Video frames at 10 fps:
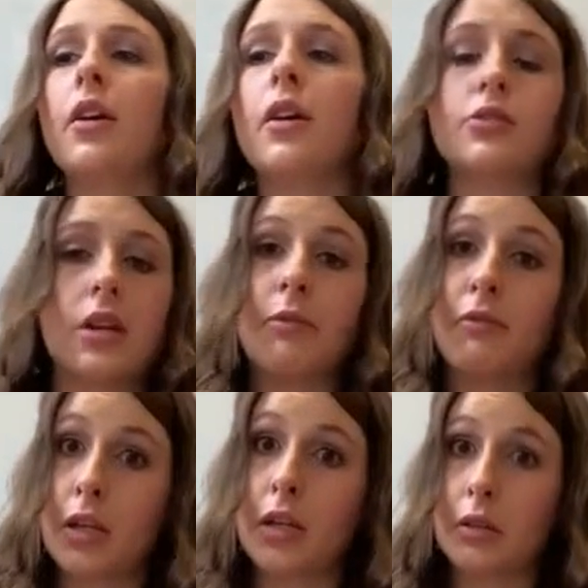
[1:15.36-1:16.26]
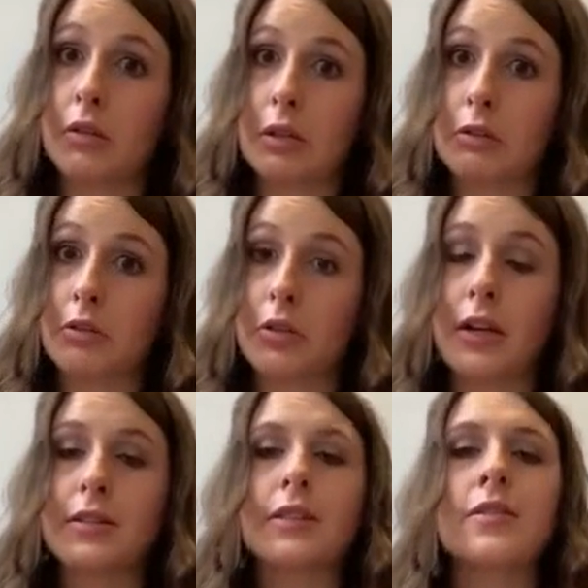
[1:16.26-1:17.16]
on top of many other English
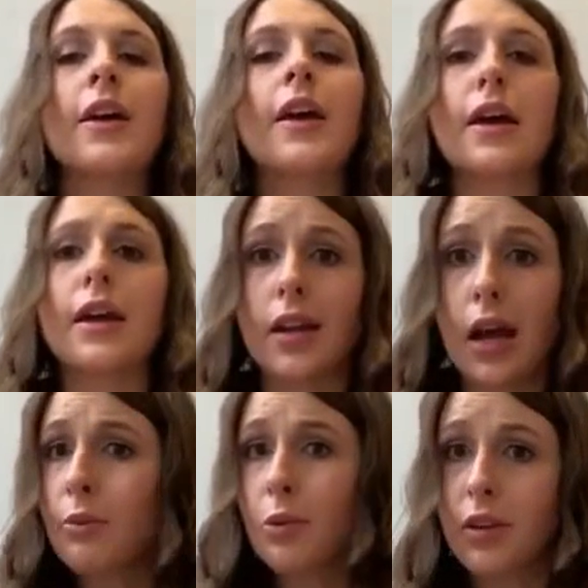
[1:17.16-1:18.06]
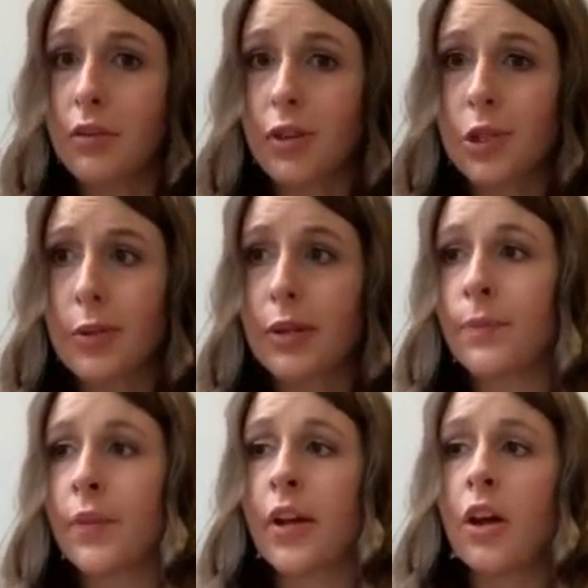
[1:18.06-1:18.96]
classes, and I'm only a freshman.
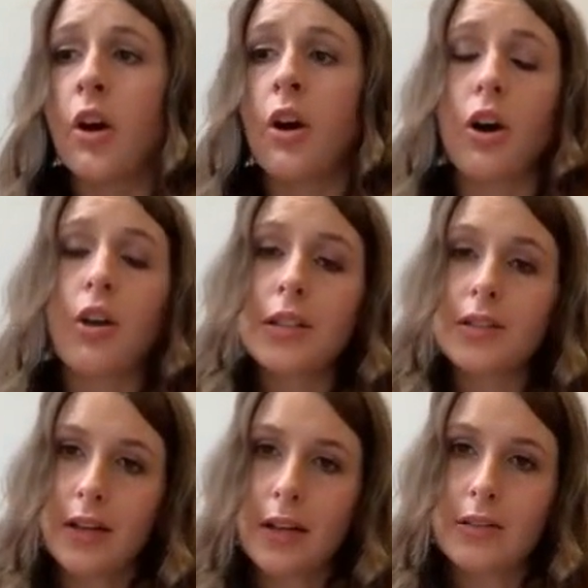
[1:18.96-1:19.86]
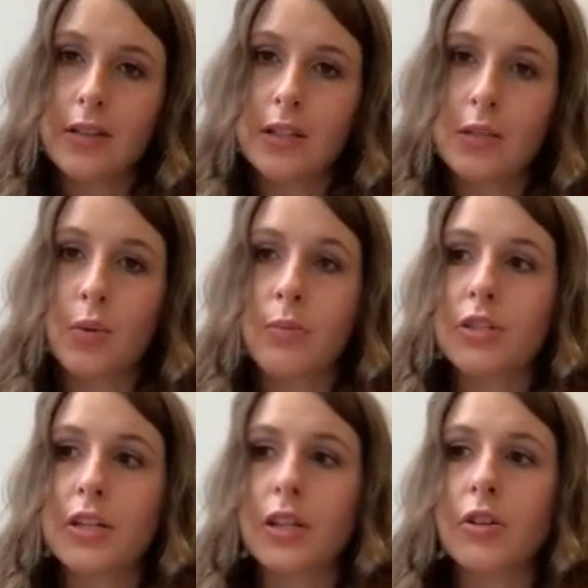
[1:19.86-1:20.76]
All these classes were
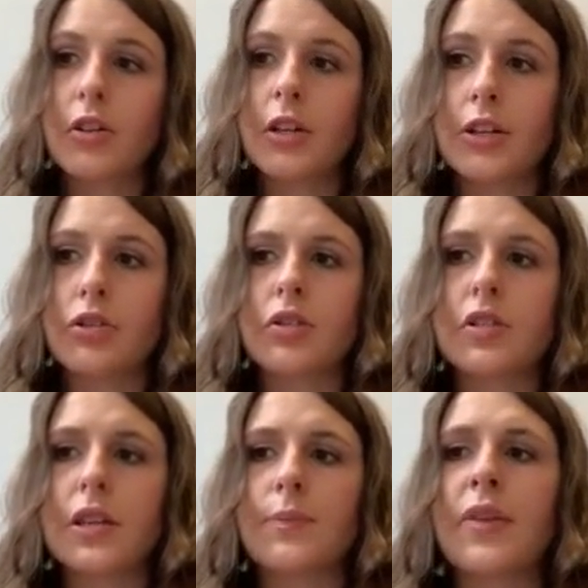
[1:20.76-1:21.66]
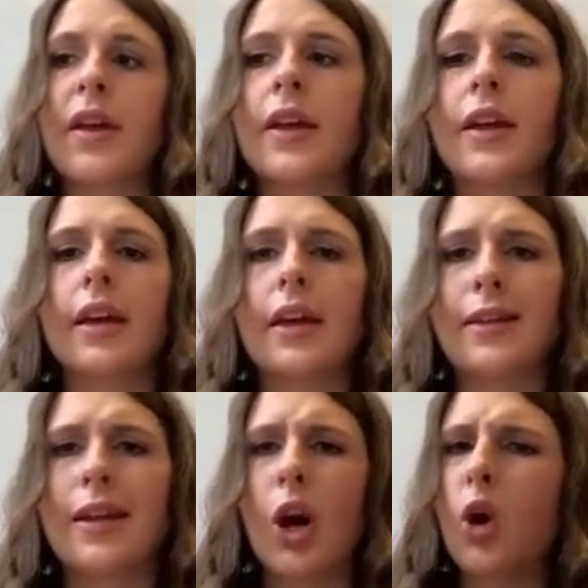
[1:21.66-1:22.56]
particularly interesting
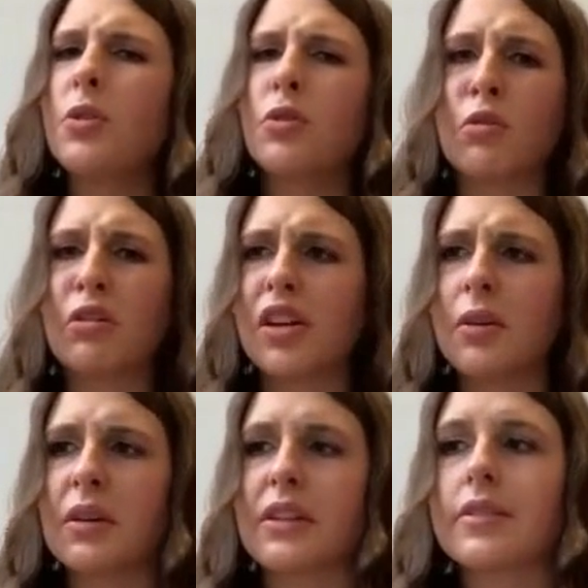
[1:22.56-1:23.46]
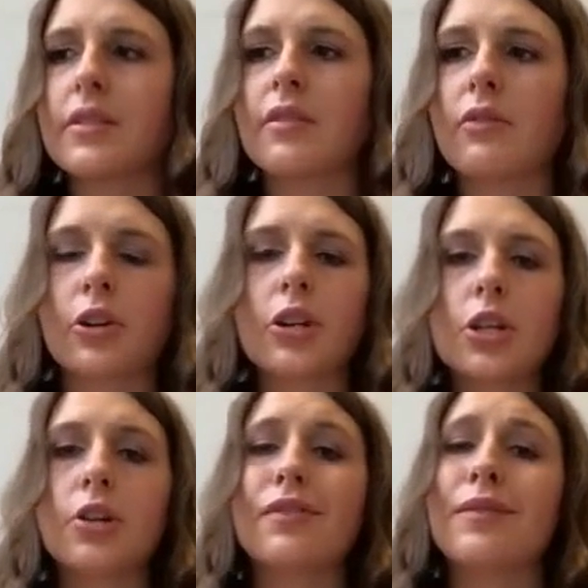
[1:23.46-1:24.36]
and help you look at pieces of
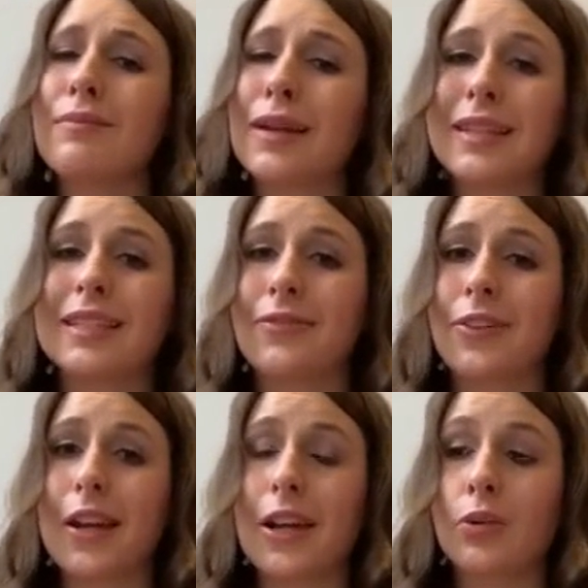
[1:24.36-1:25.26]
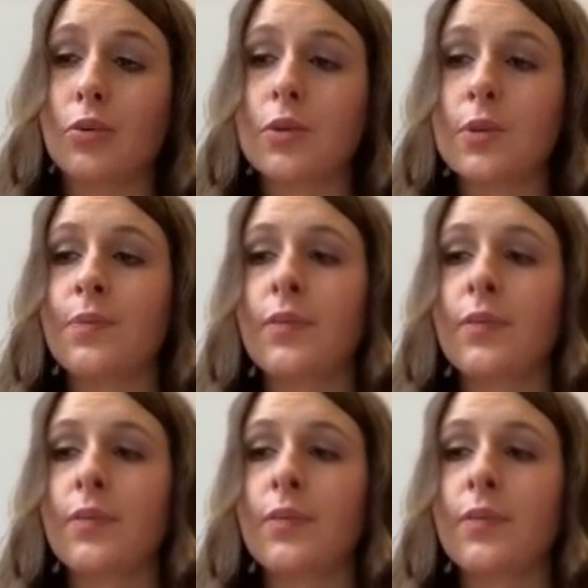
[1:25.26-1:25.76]
literature from many different angles.